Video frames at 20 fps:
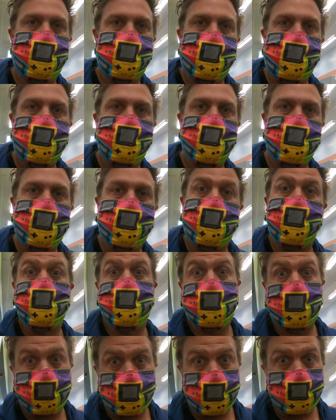donation of
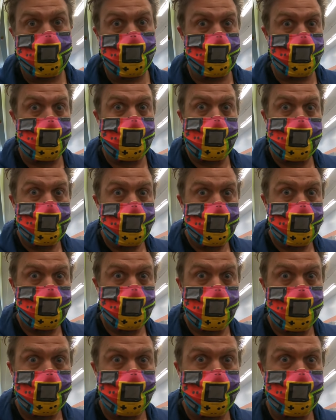your leftover change
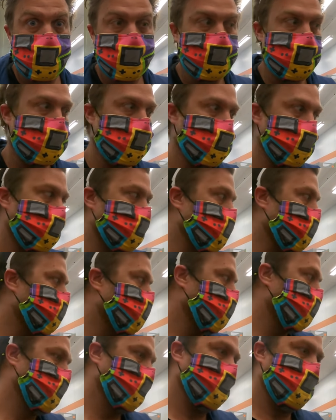from your dollar amount.